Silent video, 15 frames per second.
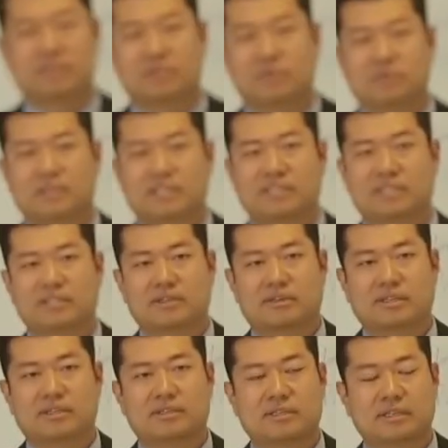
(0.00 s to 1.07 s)
I had,
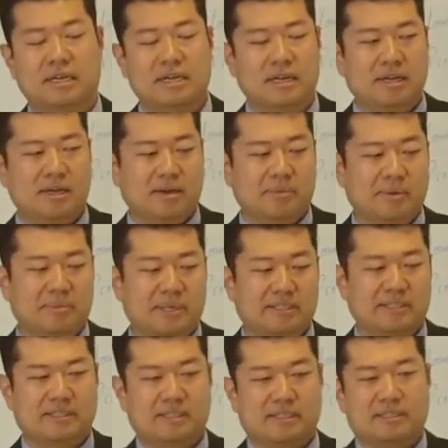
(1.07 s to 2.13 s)
or even just
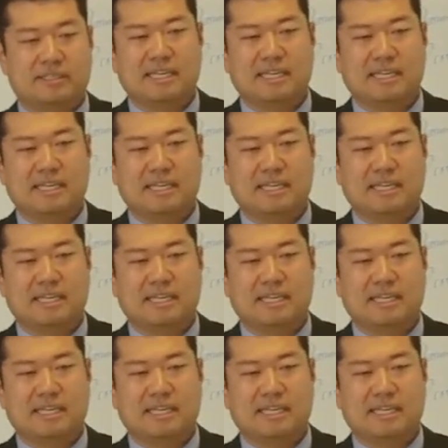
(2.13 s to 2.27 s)
someone